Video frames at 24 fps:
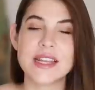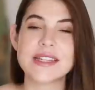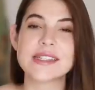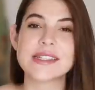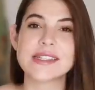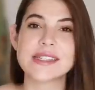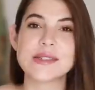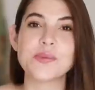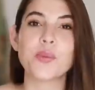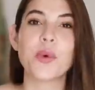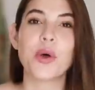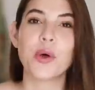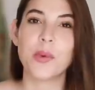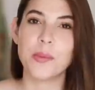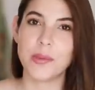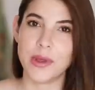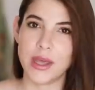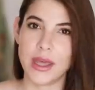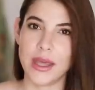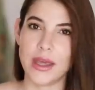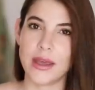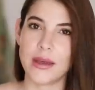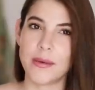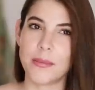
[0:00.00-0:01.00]
this will
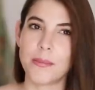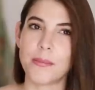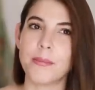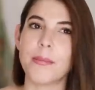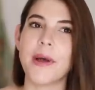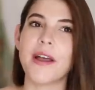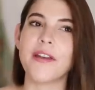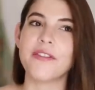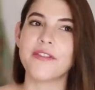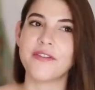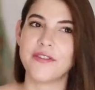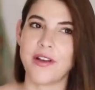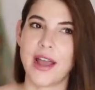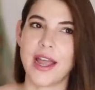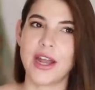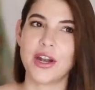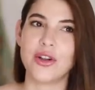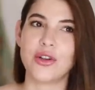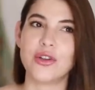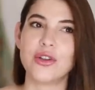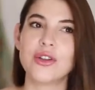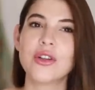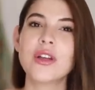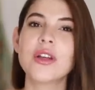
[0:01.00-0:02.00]
be my
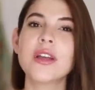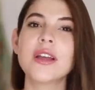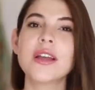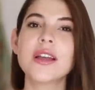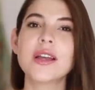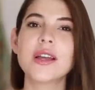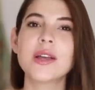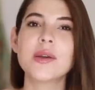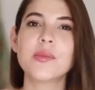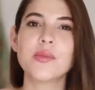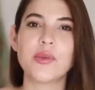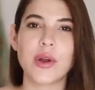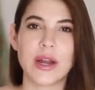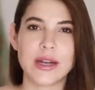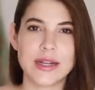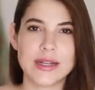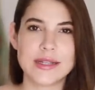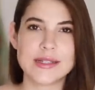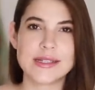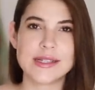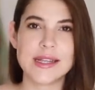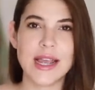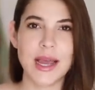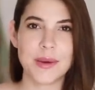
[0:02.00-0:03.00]
final
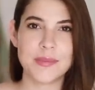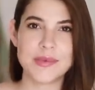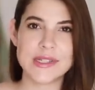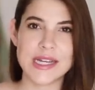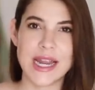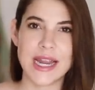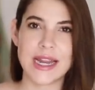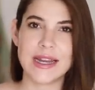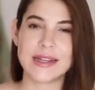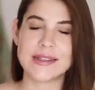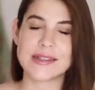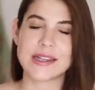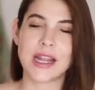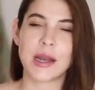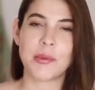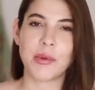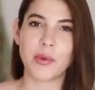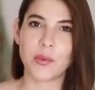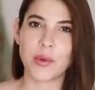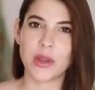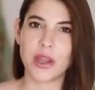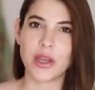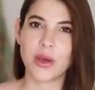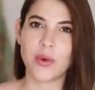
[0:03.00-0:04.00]
pregnancy update. It's gonna
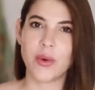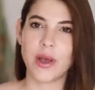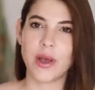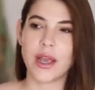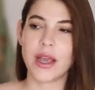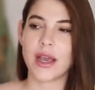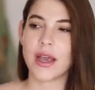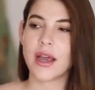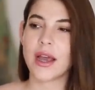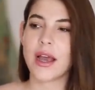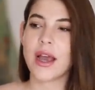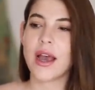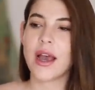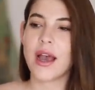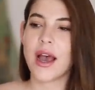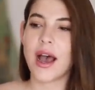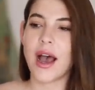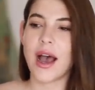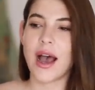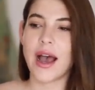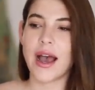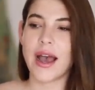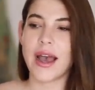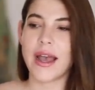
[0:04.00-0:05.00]
be really quick.
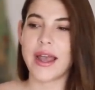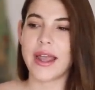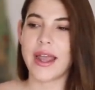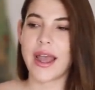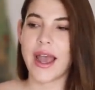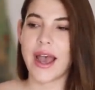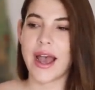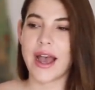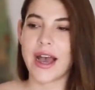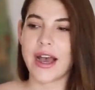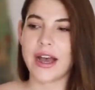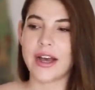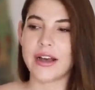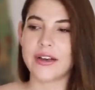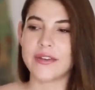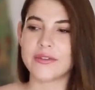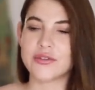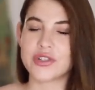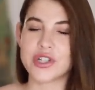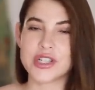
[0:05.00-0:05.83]
I have